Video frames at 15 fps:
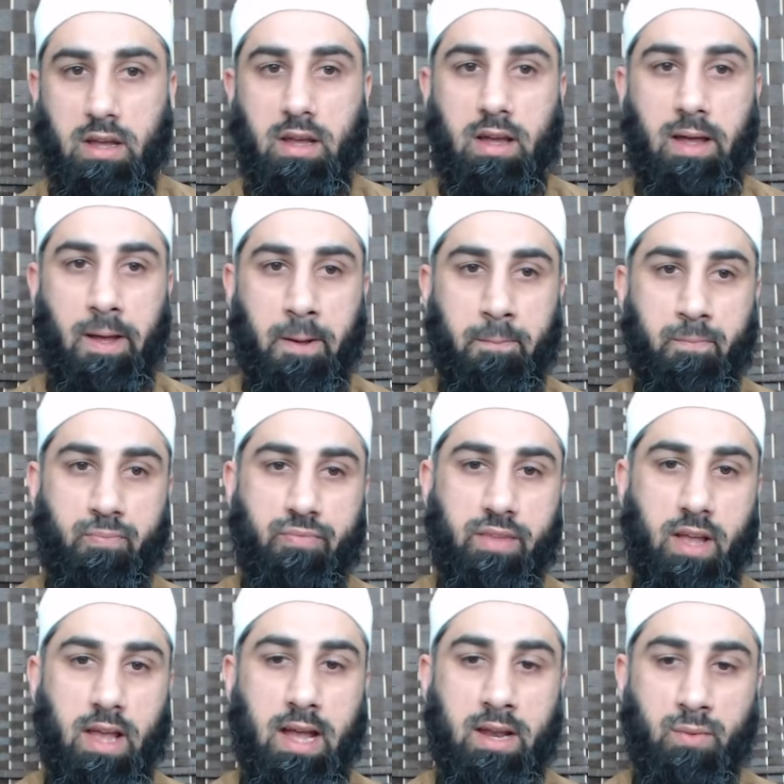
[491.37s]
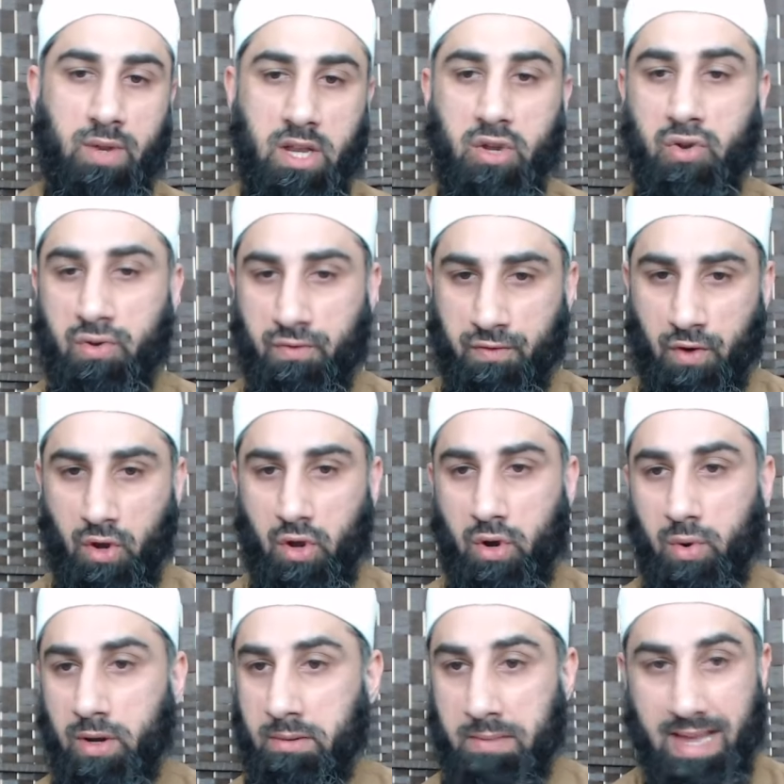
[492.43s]
Um, and we need you to
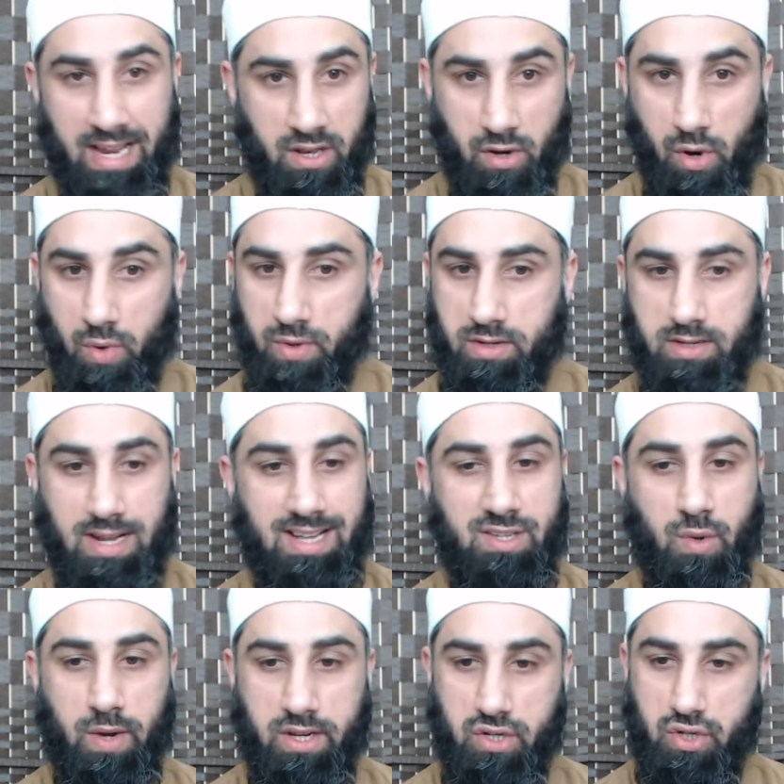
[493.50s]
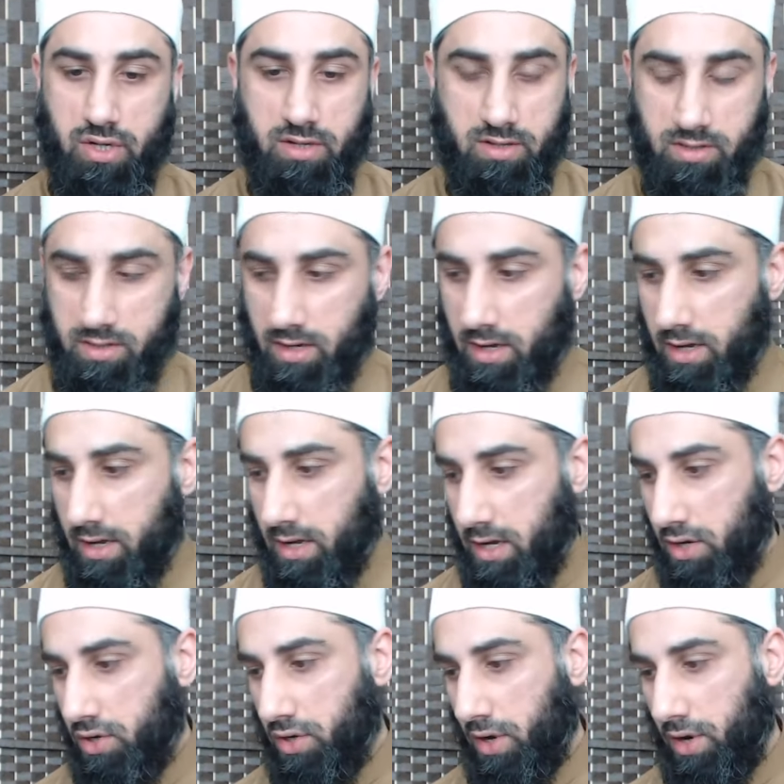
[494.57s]
follow and make notes and ask questions,
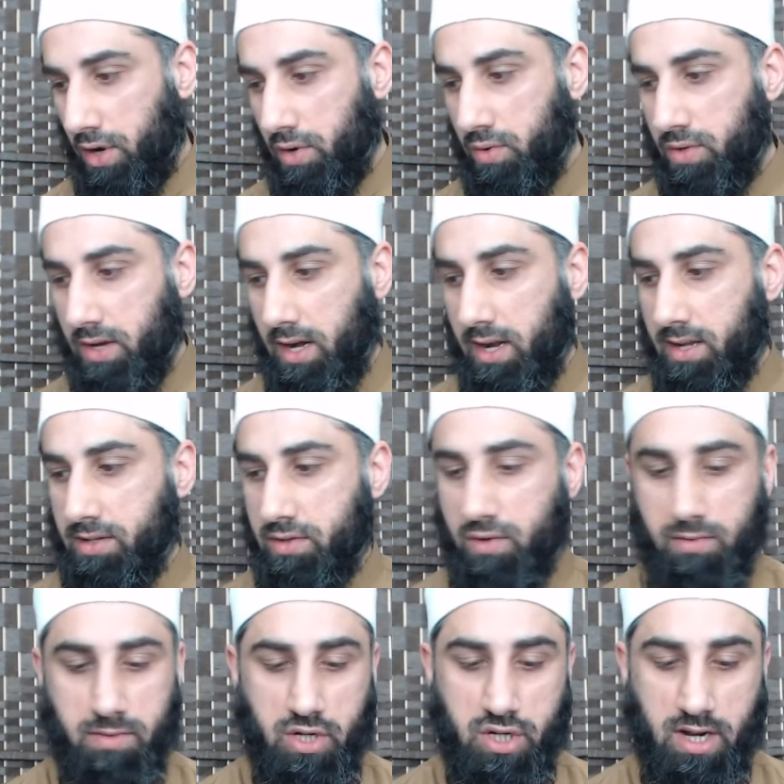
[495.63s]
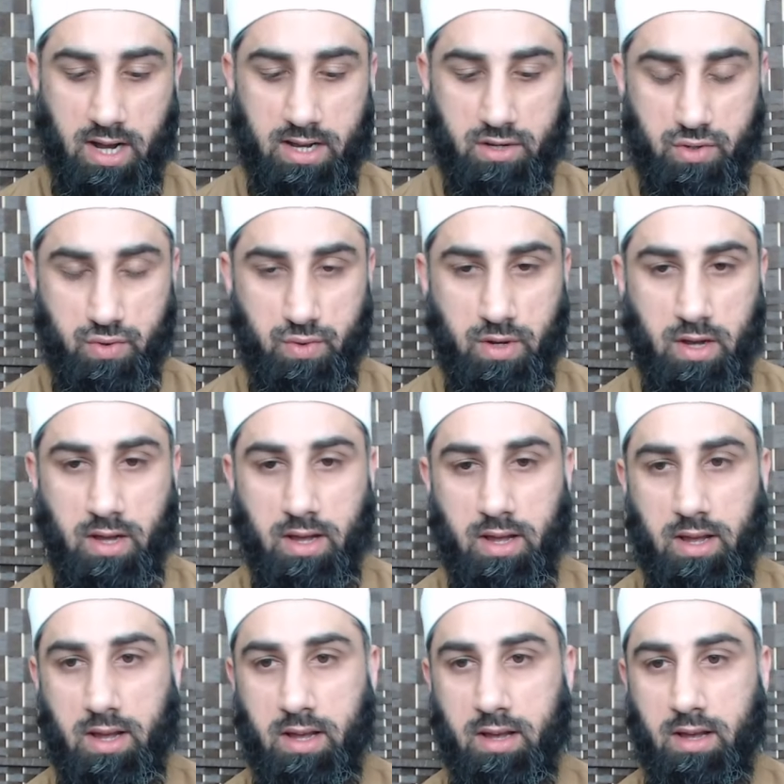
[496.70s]
inshallah ta'ala. So don't be shy to
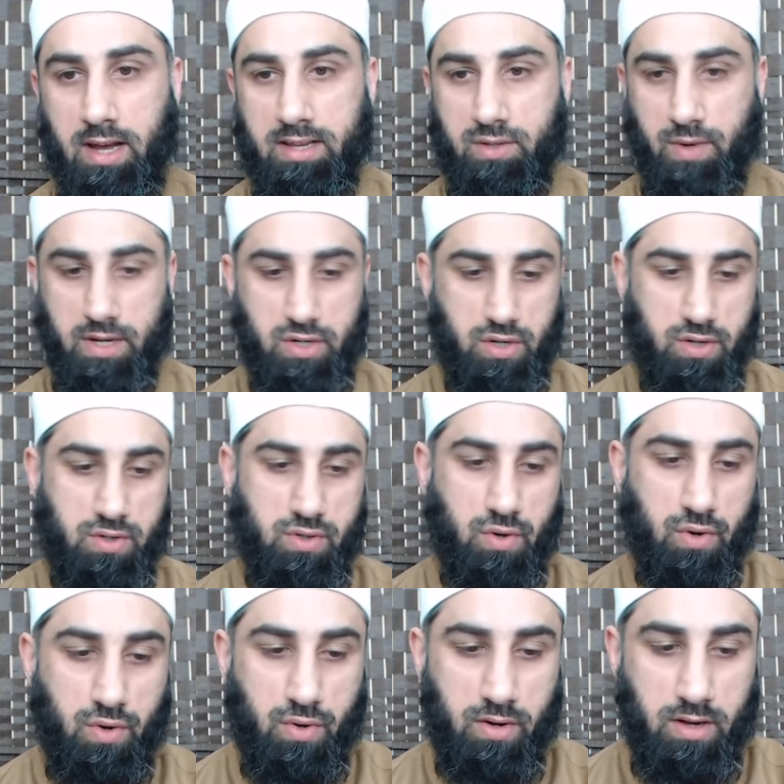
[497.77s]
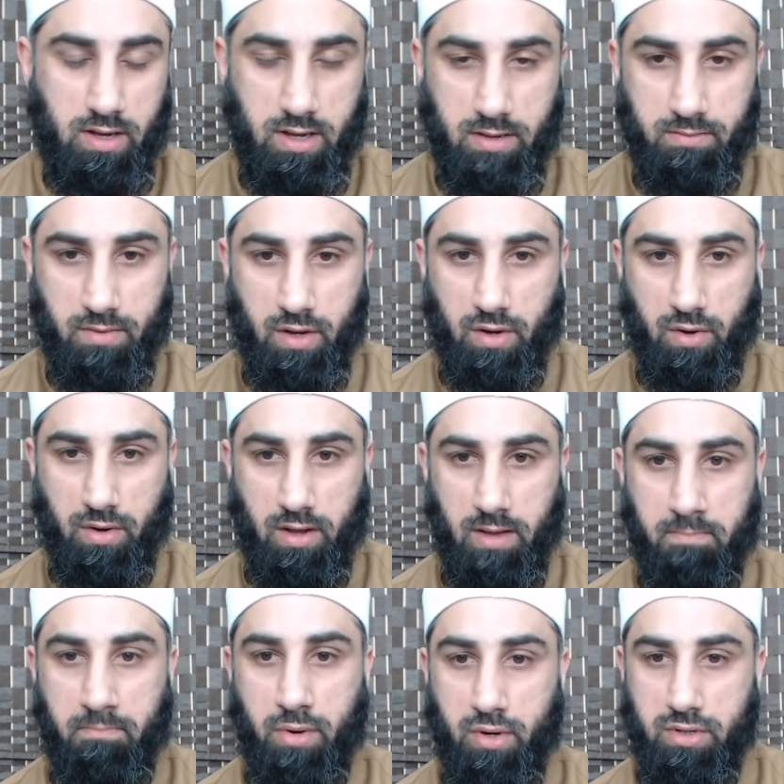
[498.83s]
uh, ask questions or, um, you know,
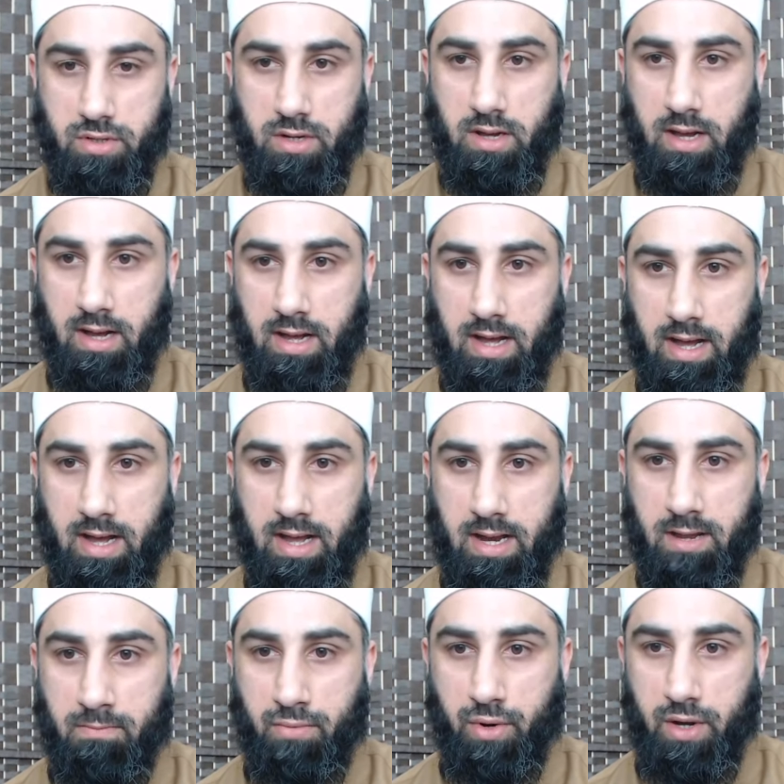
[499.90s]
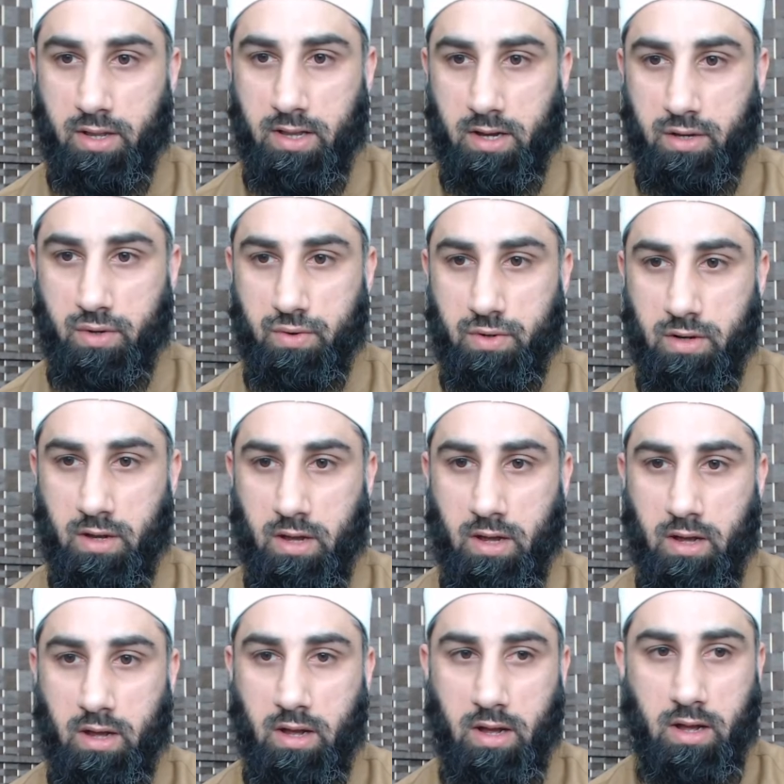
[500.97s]
input at any point that you'd
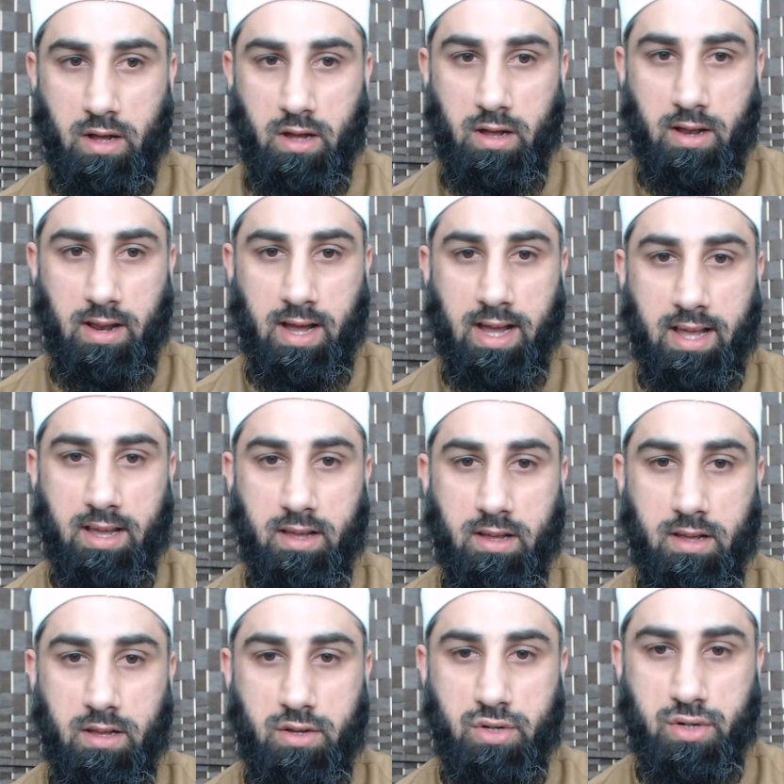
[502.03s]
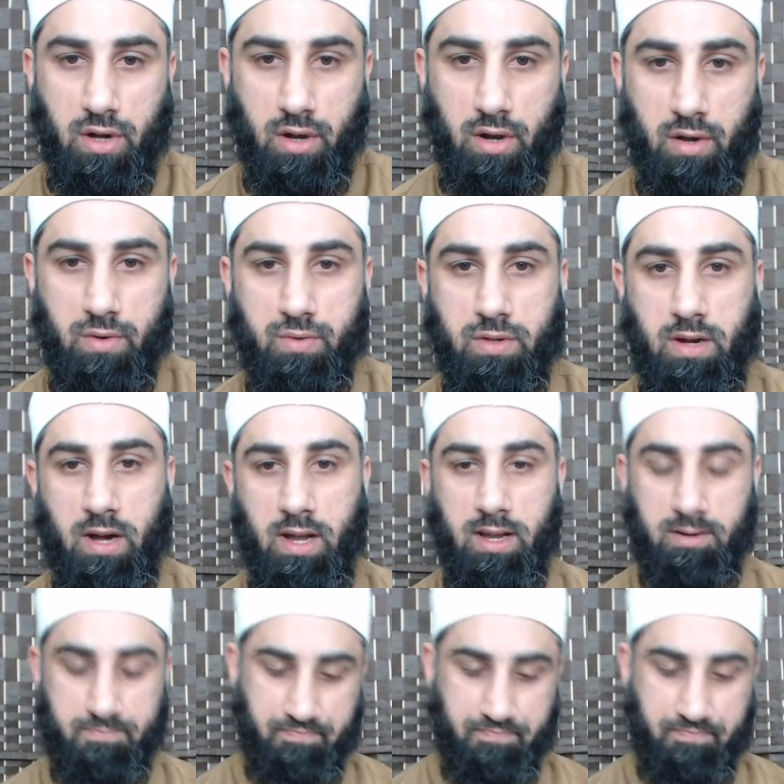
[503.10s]
uh, like, inshallah ta'ala.